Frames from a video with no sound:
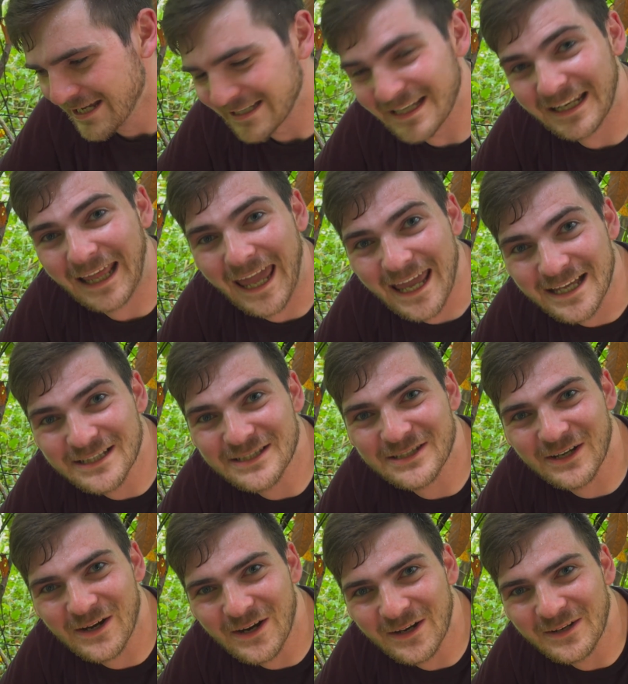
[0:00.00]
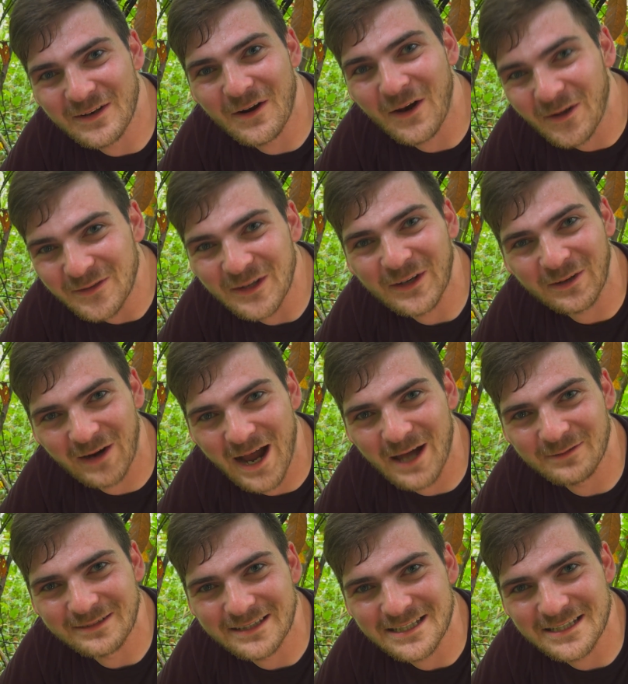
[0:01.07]
get hands on and on the
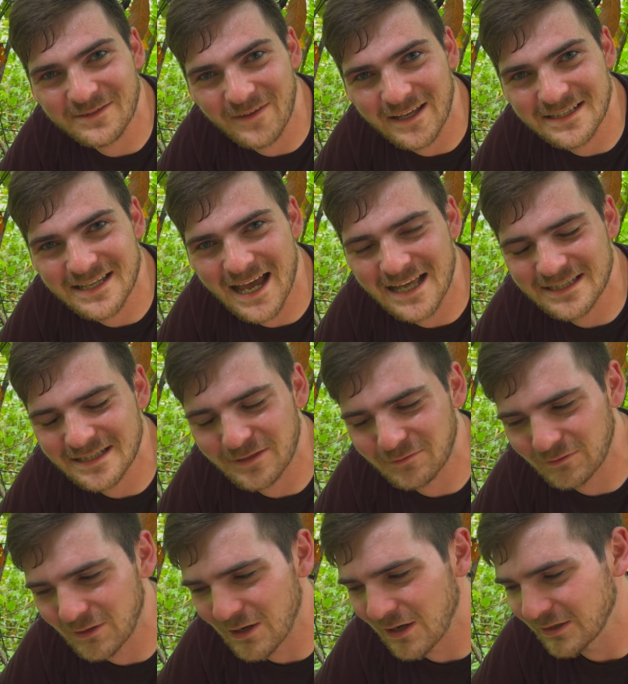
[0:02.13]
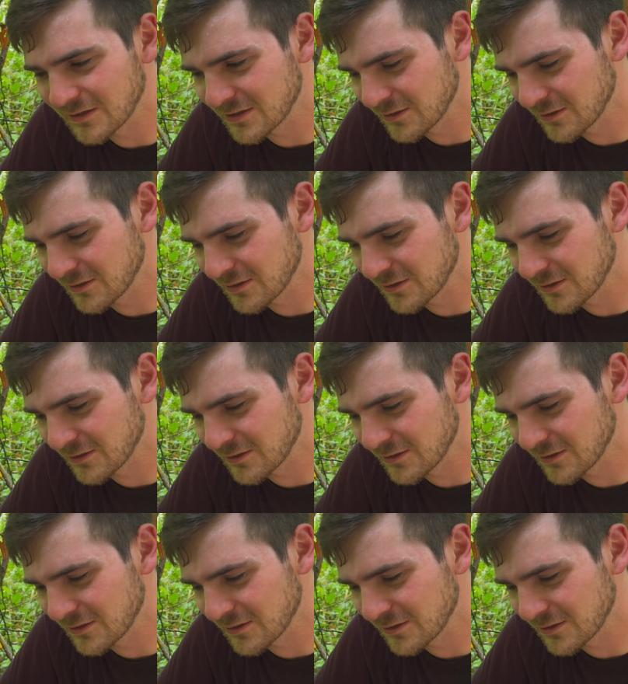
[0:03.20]
ground with these fantastic frogs.